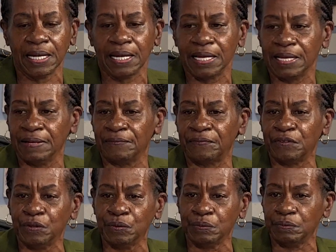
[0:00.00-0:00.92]
If
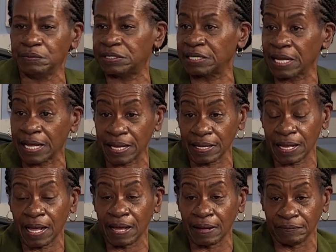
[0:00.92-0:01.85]
you say
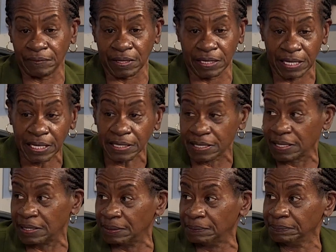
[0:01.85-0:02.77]
have
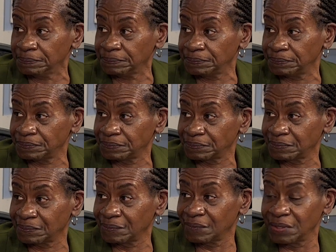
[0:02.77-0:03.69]
income,
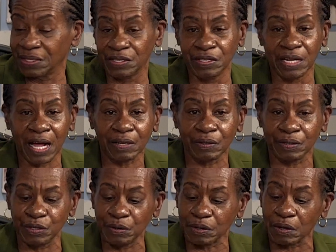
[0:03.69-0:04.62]
not
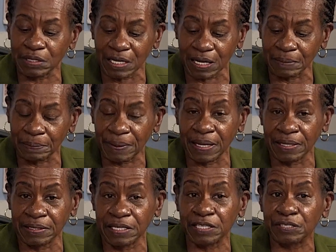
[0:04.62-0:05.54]
only you're going to pay
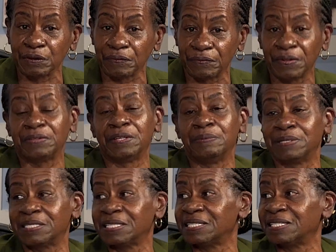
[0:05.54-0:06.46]
additional
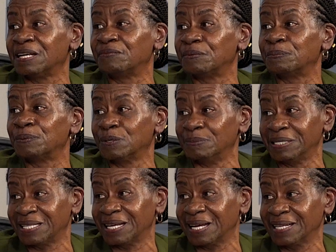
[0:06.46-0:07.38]
15% self-employment
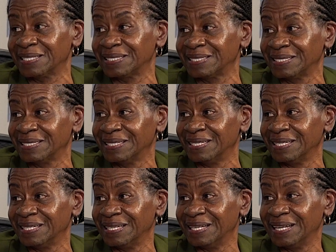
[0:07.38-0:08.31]
tax.
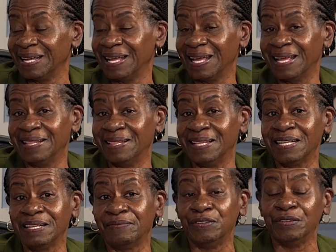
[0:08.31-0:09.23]
And
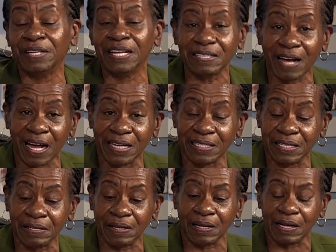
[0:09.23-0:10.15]
then if you get
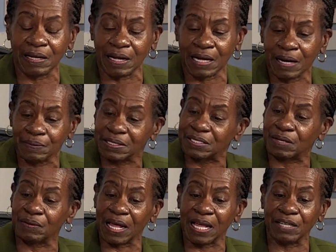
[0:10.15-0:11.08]
audited, IRS
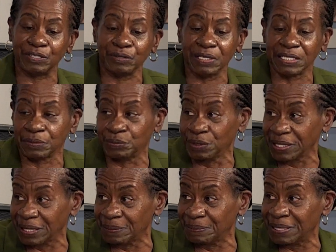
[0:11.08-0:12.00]
going to ask you, is it
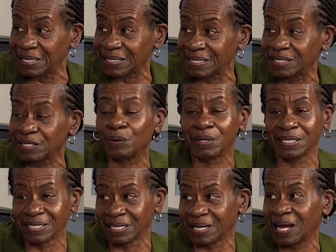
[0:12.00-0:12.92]
really a business or is
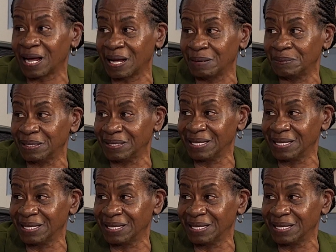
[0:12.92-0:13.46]
it a hobby?